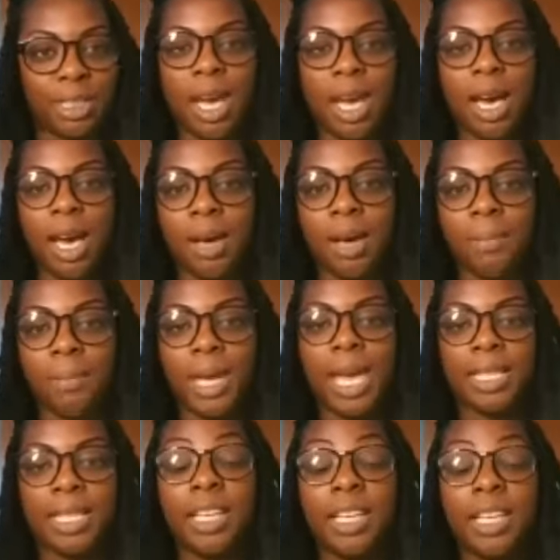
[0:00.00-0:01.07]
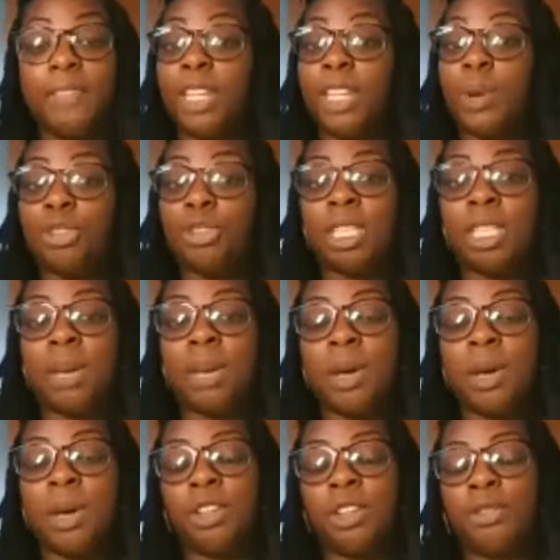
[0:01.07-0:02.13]
Um, and if any questions come
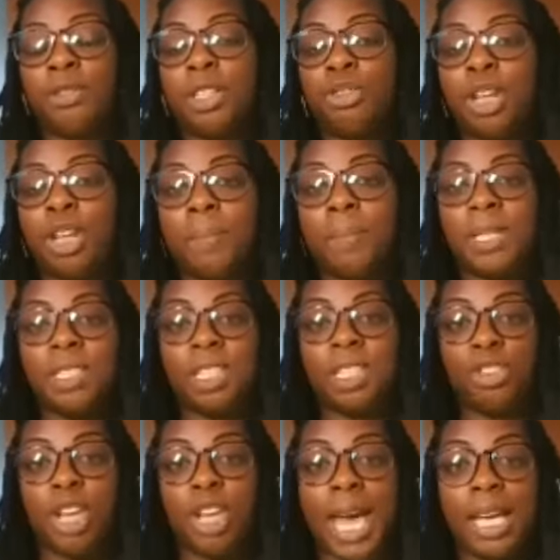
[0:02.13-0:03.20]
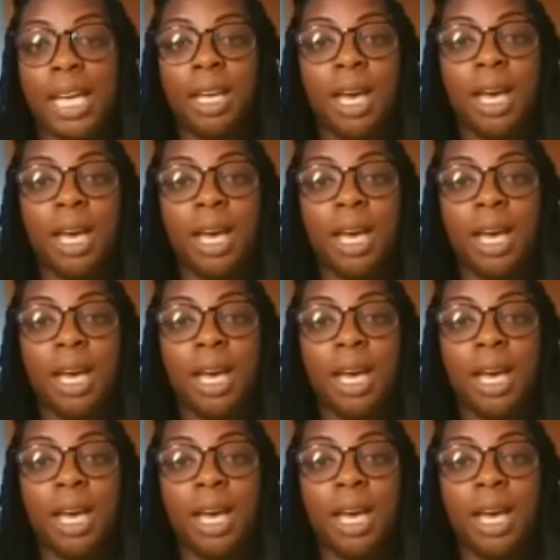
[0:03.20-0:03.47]
up, feel free to drop it into the chat